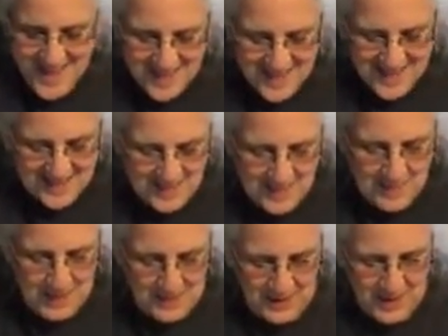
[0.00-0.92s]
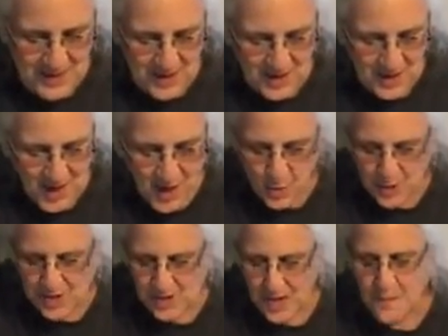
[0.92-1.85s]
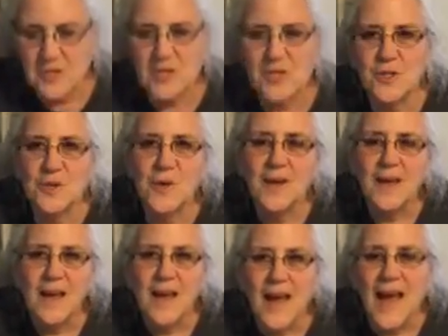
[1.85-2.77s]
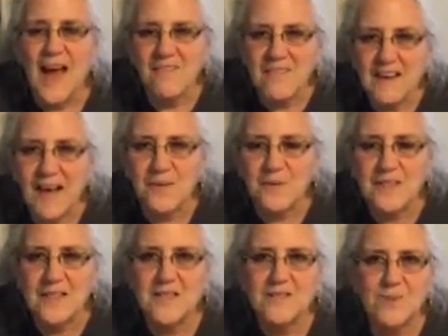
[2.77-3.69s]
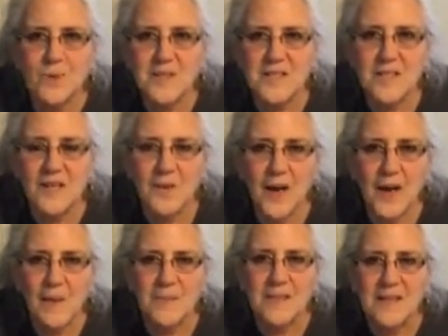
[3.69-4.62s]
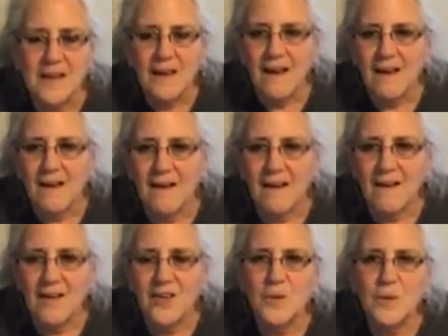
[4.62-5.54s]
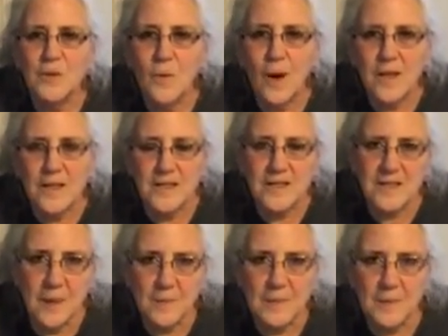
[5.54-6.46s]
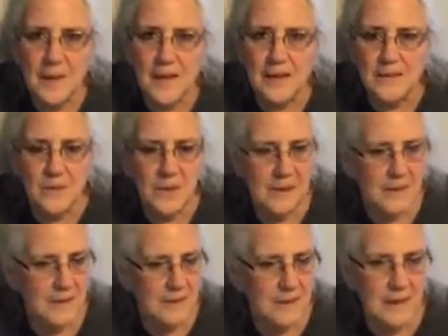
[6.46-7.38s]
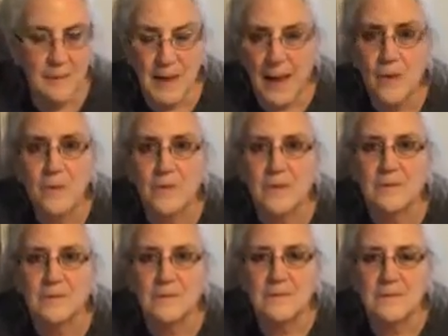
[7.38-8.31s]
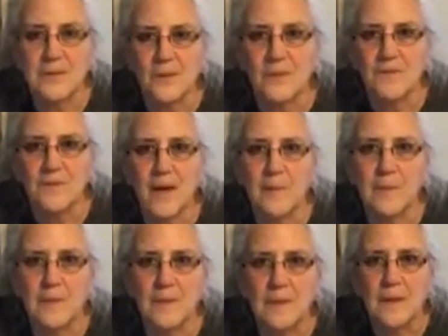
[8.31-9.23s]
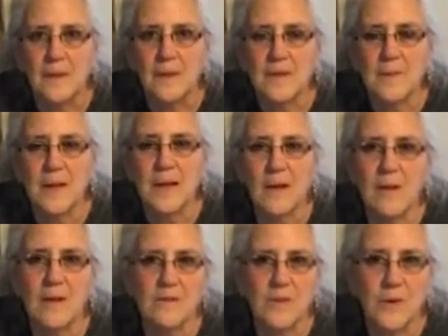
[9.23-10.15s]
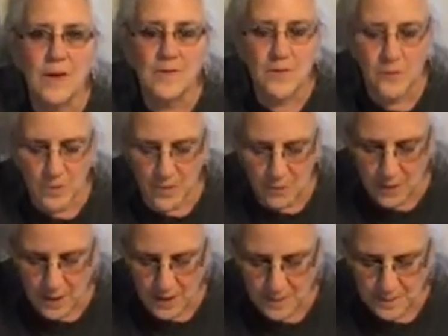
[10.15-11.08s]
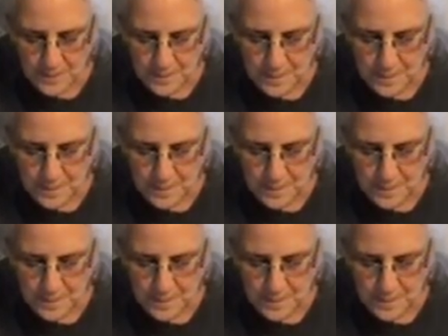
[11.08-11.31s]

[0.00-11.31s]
this little amount here, which comes to half an ounce, 14 grams. You would want to supplement it with a pound, of fiber to make all of your effort worthwhile.